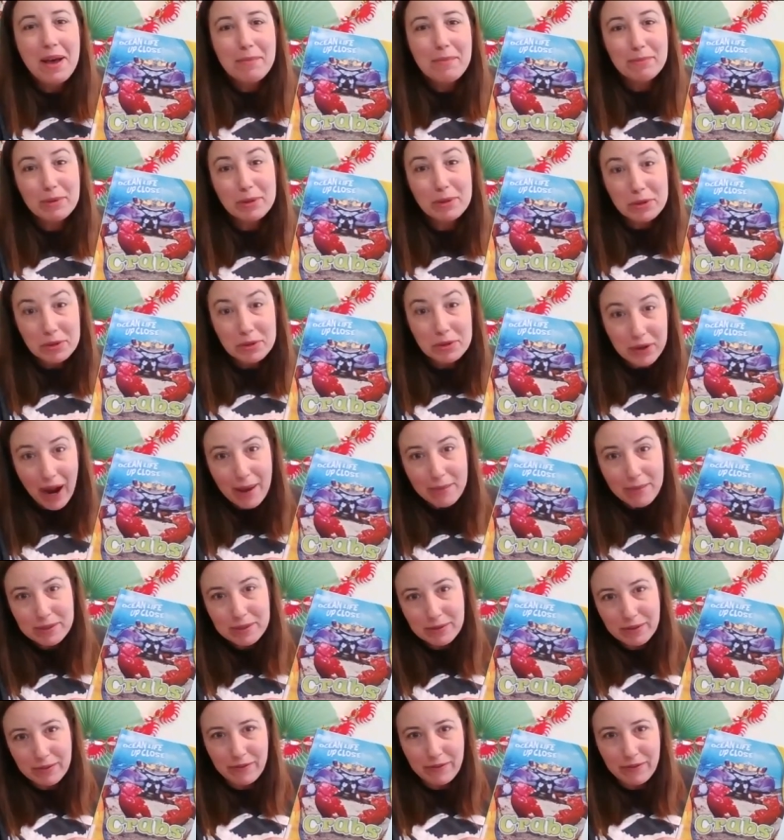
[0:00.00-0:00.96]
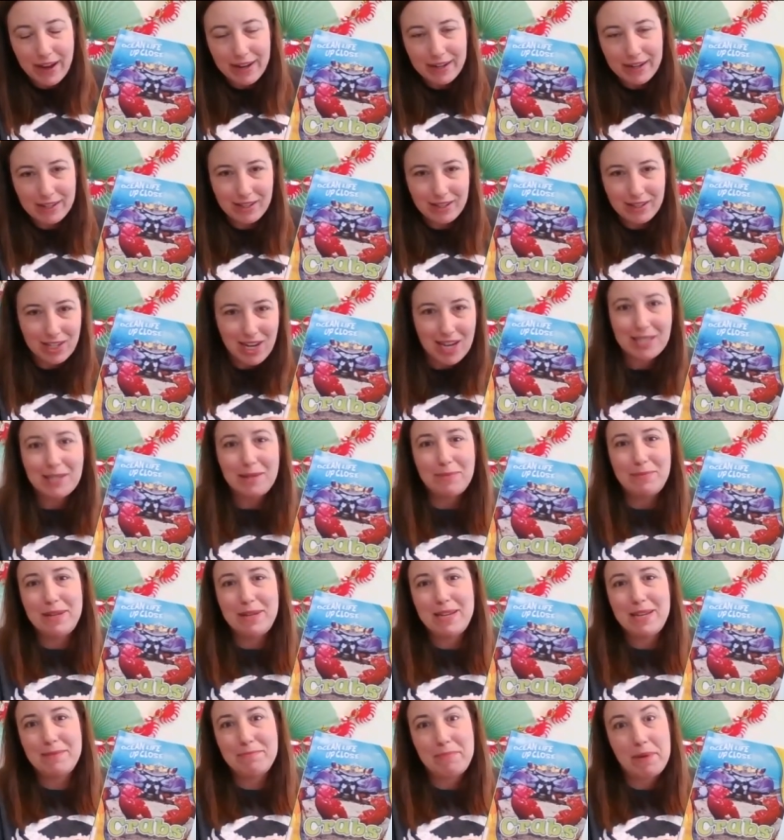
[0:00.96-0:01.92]
blue crabs that we find in the
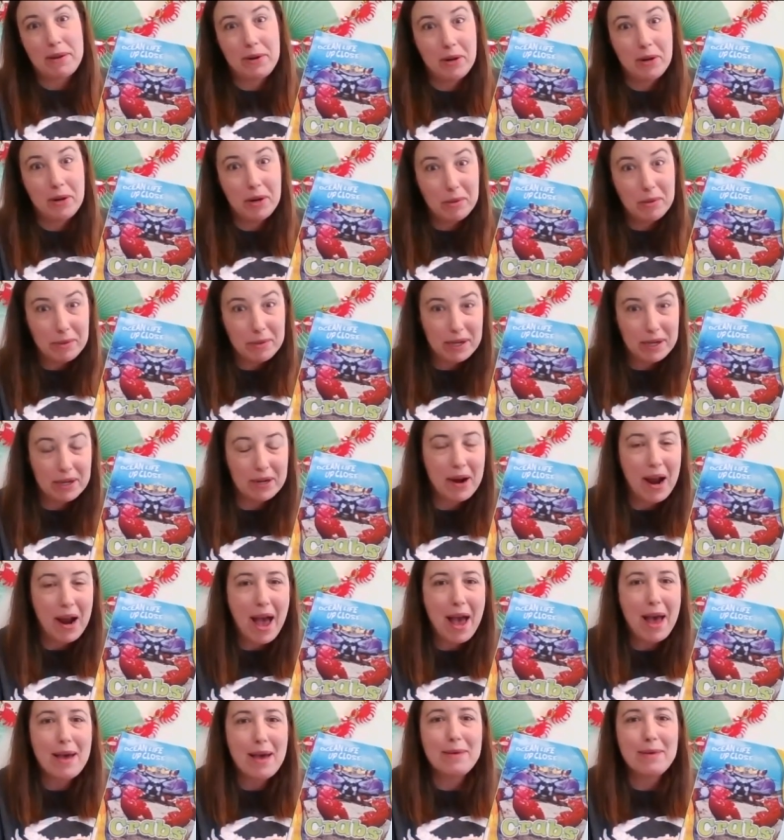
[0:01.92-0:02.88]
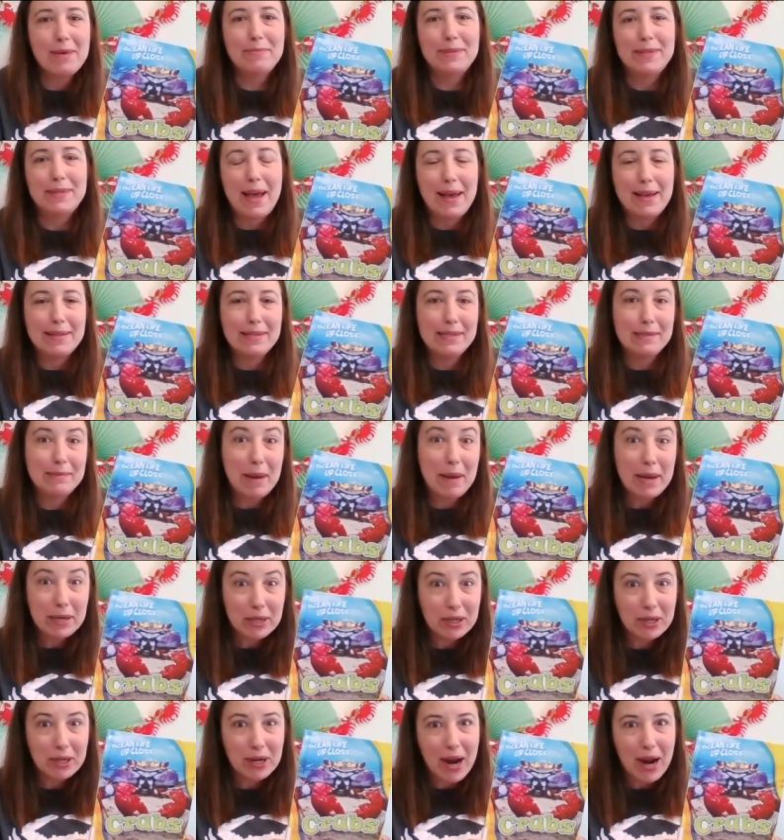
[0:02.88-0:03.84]
Chesapeake, but hermit crabs and
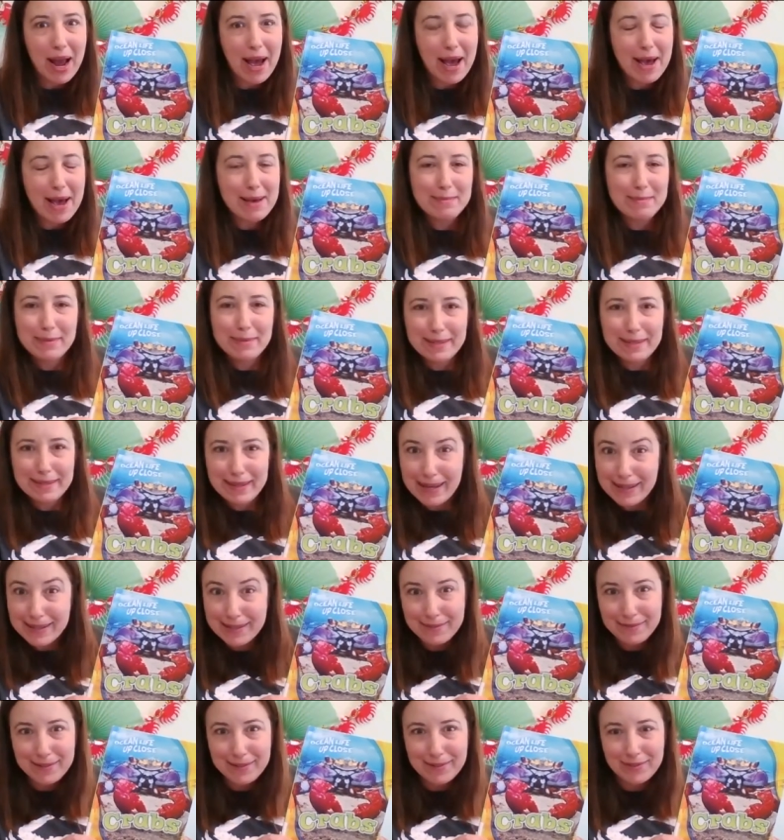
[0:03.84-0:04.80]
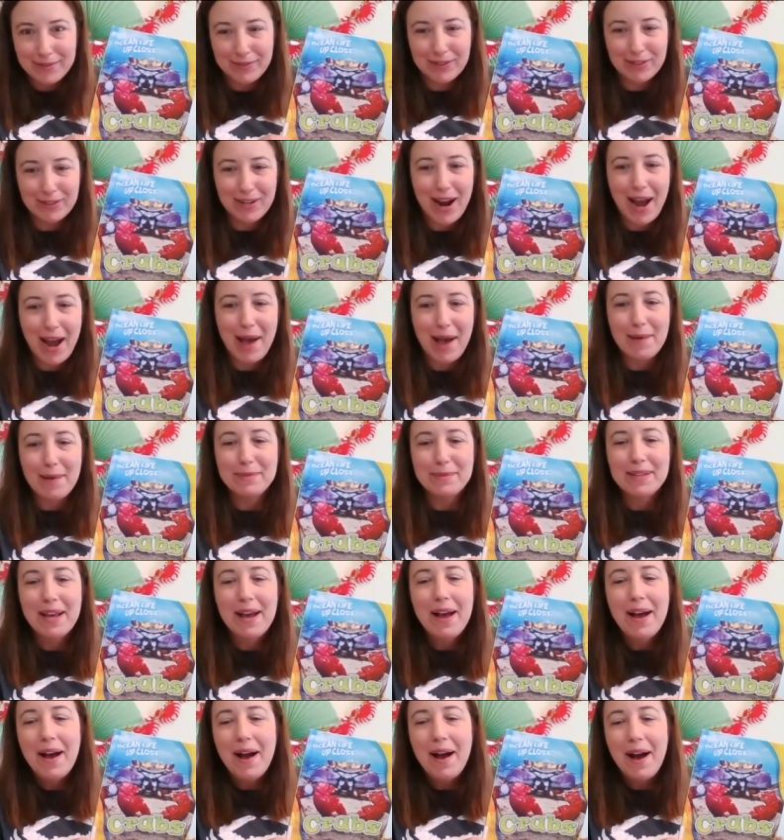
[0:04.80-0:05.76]
spider crabs and lots of different crabs.
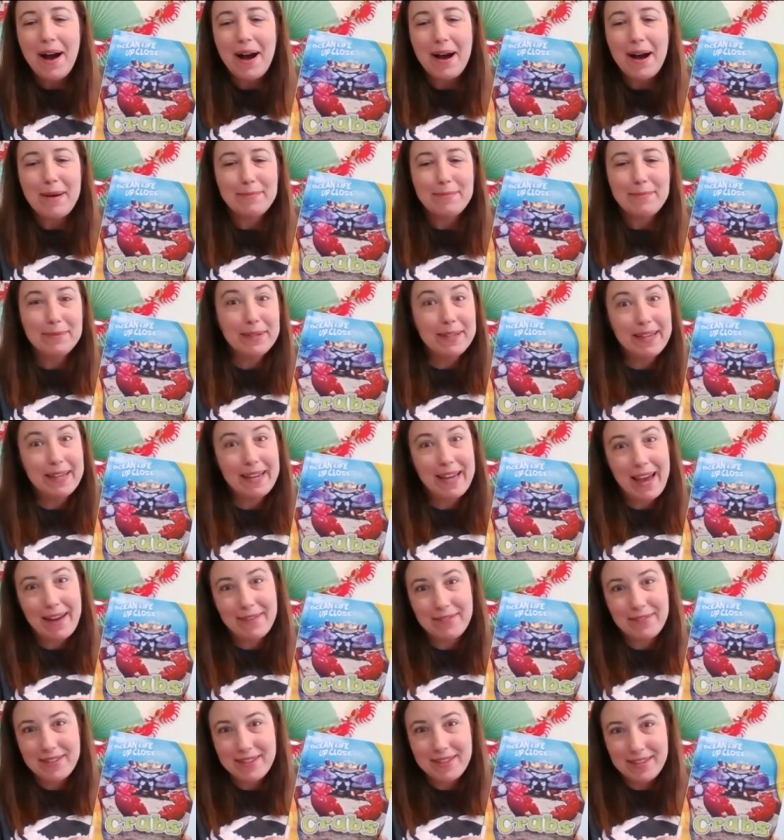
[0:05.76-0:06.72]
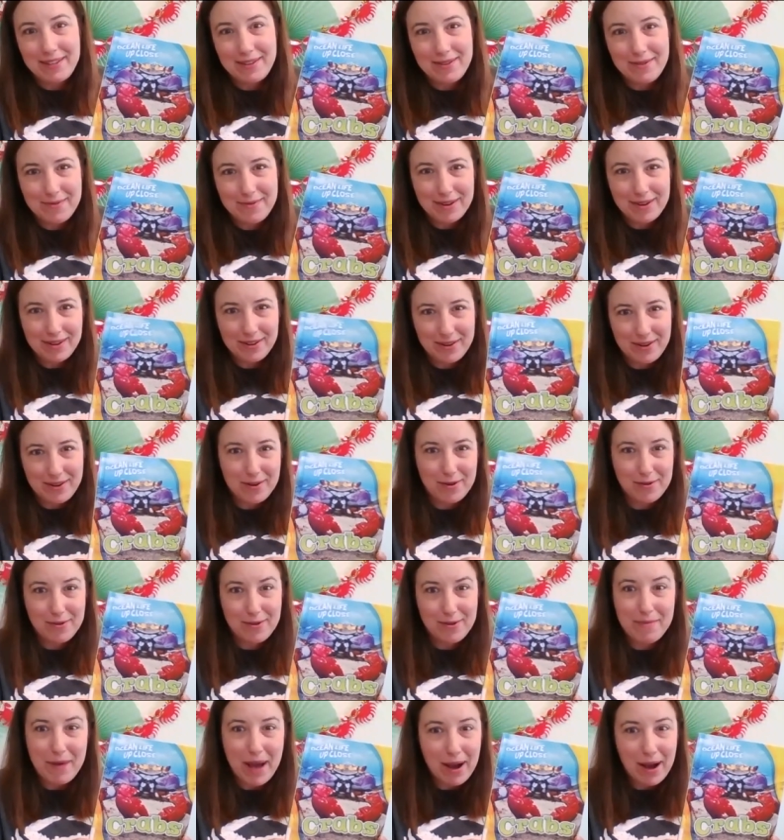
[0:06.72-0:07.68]
Um, really everything you wanna know
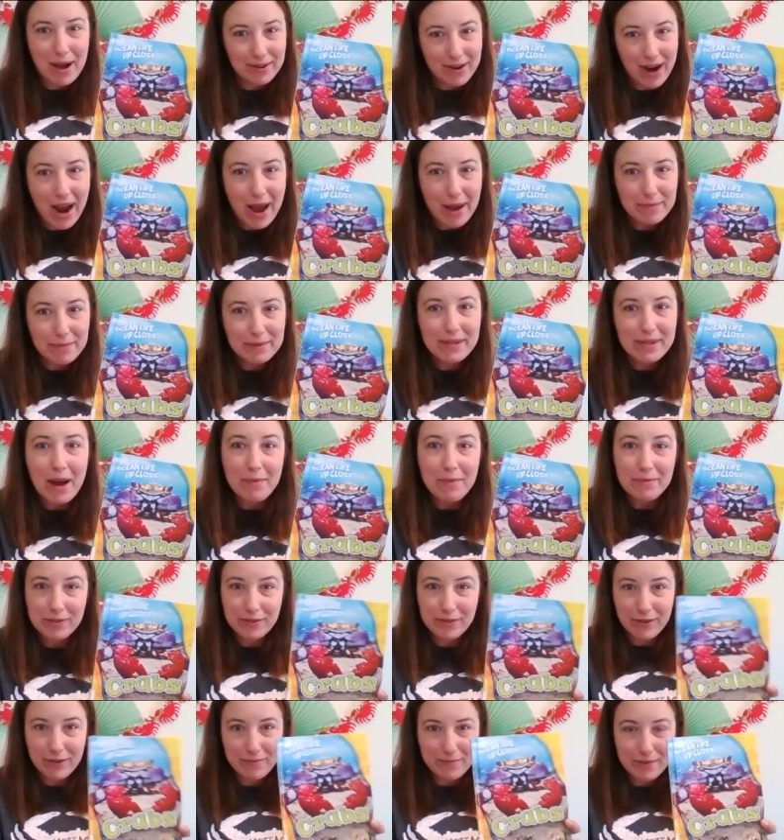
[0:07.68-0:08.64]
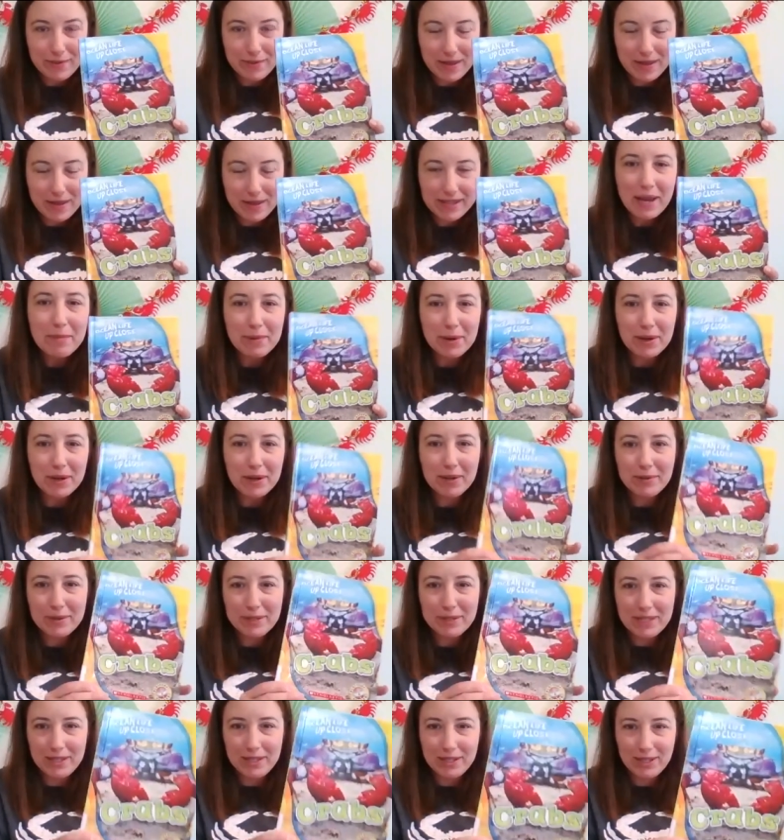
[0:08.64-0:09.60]
about crabs comes from this
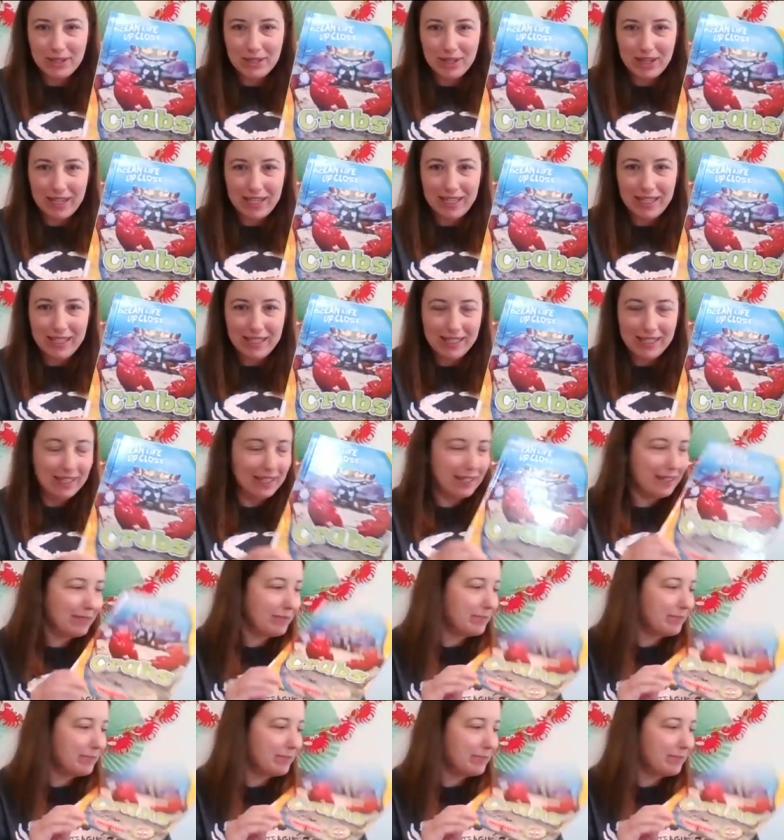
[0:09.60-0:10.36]
book, which is great.